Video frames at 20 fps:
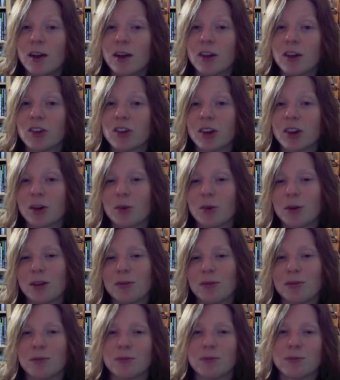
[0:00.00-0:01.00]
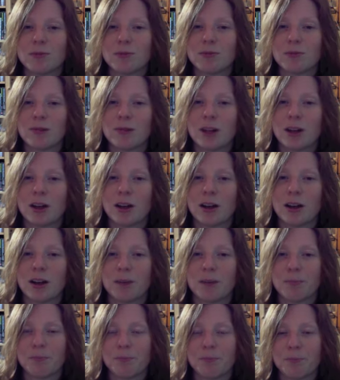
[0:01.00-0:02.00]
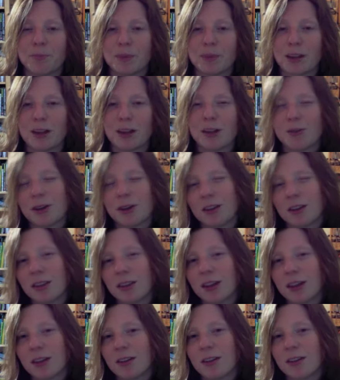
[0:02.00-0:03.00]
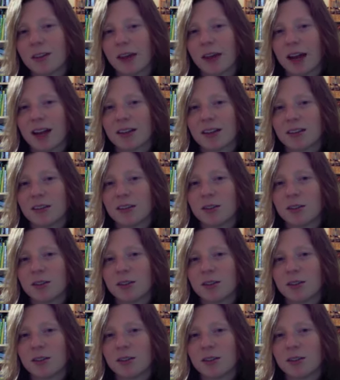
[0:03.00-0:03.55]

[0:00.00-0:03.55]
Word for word: So if I think that